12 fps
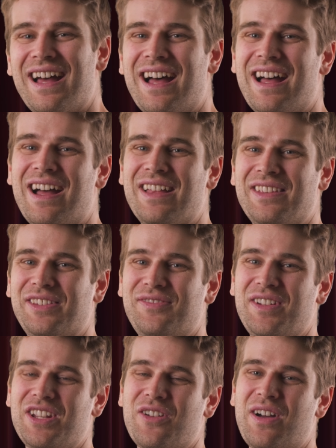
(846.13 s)
this
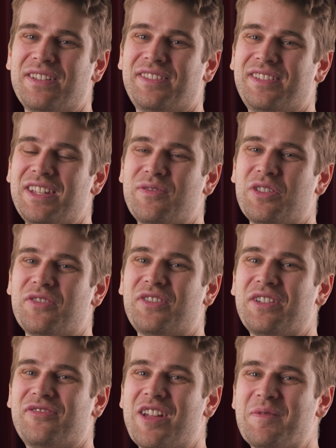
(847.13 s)
video on Steve-O, the
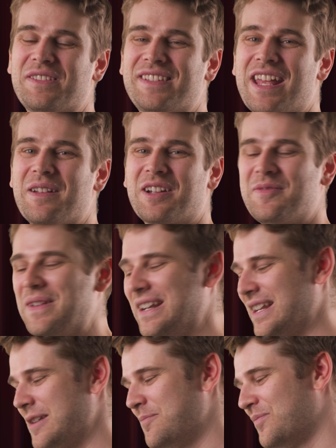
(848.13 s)
very famous stand-up
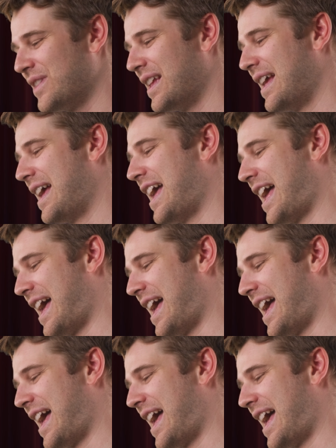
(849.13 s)
comedian.